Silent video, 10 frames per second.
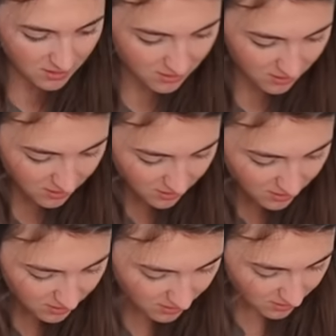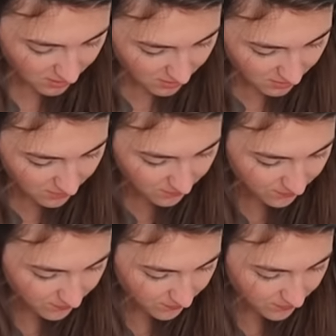
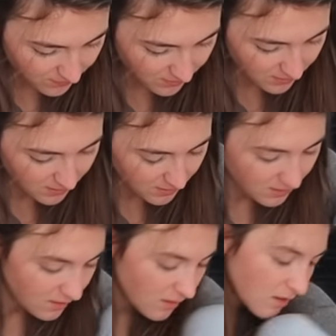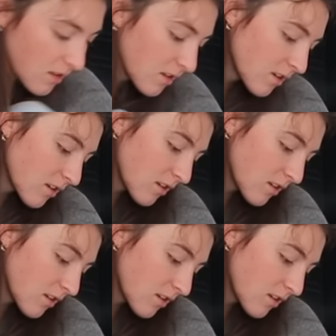Nobody speaks.